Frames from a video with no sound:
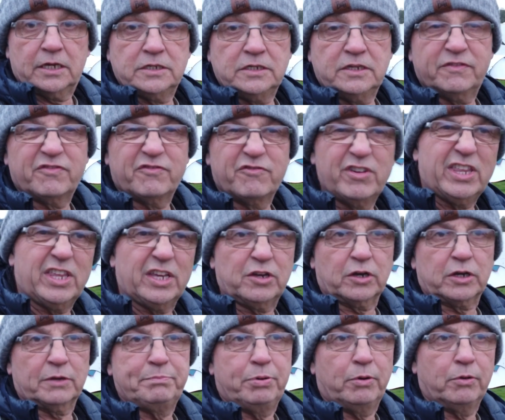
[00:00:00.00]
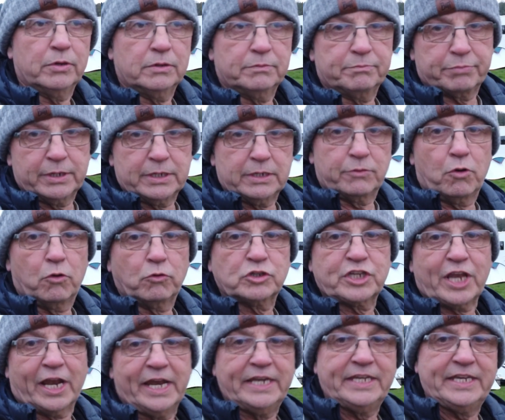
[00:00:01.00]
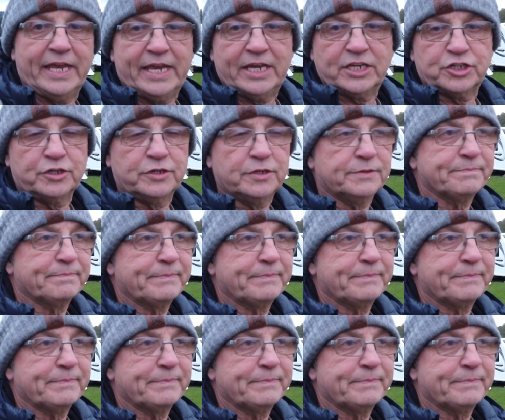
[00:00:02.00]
uh, you've really got to put, bring your own sanitation.